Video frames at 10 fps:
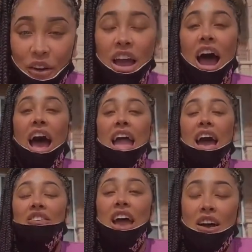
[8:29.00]
why did
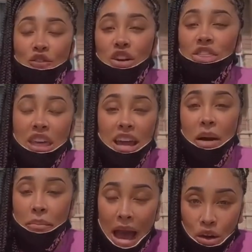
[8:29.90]
you think you were going
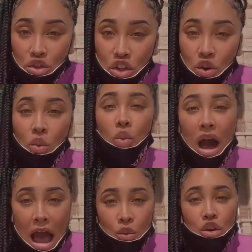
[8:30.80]
to do that?
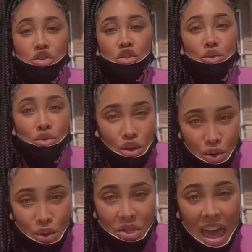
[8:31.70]
I have all
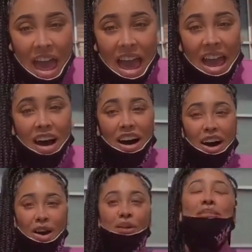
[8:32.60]
your bank account.
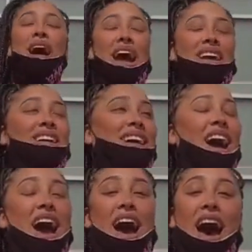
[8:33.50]
I have
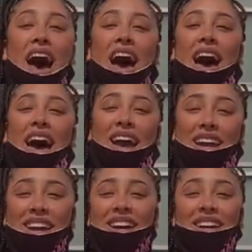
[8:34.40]
everything
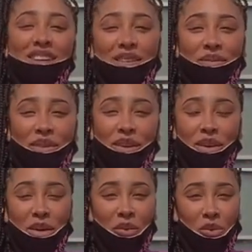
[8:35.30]
about you. Why would
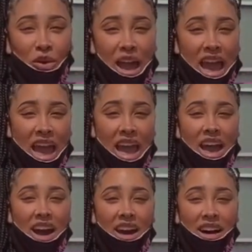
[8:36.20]
you do
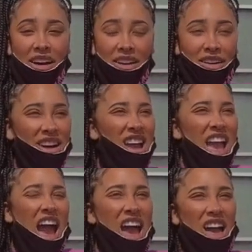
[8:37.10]
that? Oh,
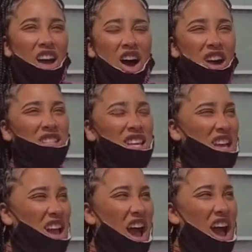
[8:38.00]
my
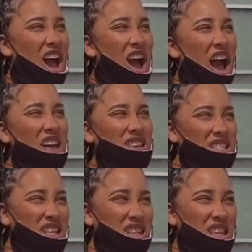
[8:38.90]
God.
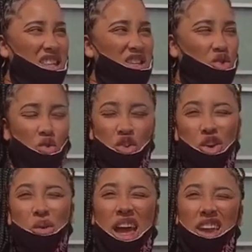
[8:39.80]

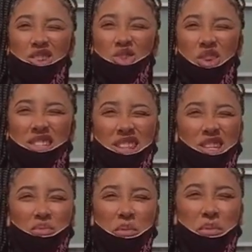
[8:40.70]

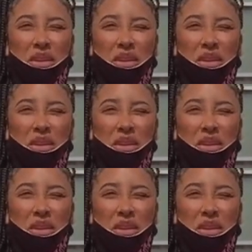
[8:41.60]
Wow.